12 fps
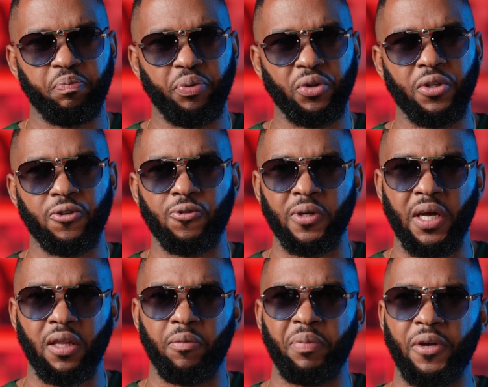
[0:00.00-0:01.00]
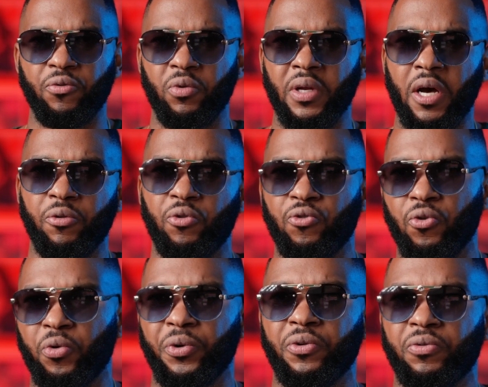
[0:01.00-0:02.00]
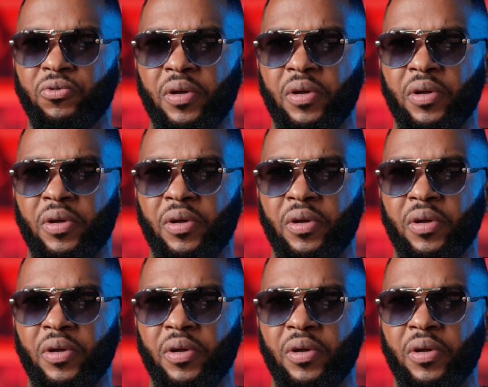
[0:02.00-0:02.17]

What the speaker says: put this together based on how you saw it,